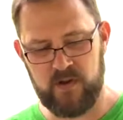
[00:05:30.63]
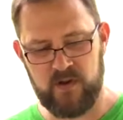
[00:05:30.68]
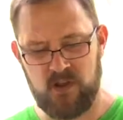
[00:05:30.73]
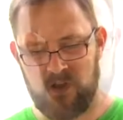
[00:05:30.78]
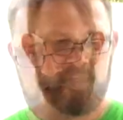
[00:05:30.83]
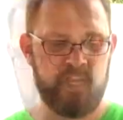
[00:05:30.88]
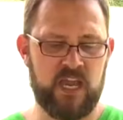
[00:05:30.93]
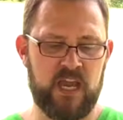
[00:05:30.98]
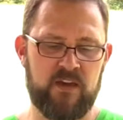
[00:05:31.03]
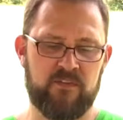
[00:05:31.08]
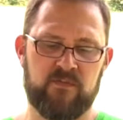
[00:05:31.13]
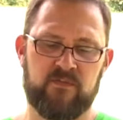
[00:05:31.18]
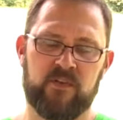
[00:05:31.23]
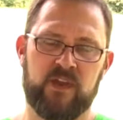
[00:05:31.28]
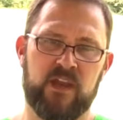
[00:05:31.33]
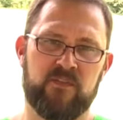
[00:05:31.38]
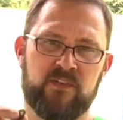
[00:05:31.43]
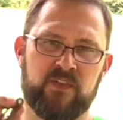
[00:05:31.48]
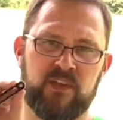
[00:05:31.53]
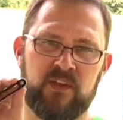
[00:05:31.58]
And you have,
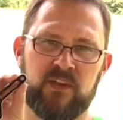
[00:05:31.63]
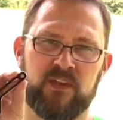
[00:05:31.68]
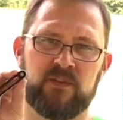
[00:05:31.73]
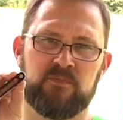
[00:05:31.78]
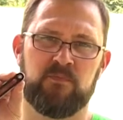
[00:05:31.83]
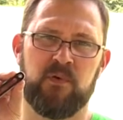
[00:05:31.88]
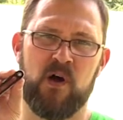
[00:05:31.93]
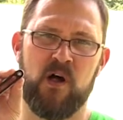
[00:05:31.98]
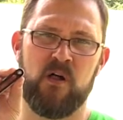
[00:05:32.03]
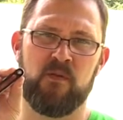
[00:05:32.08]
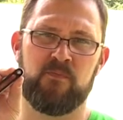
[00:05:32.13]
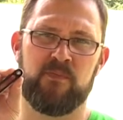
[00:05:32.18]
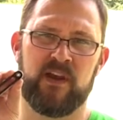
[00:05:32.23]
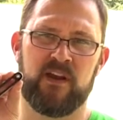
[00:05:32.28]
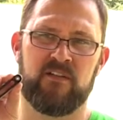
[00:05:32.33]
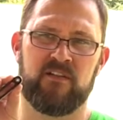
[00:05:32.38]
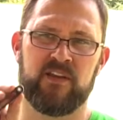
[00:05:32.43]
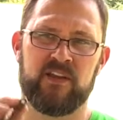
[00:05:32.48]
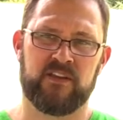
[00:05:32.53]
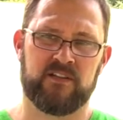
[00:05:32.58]
everything is ball
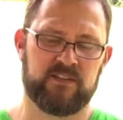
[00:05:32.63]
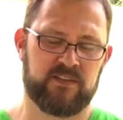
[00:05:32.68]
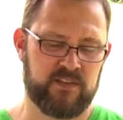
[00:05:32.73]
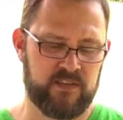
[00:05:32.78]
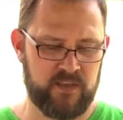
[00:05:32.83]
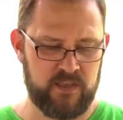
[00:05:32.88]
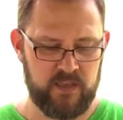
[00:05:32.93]
bearinged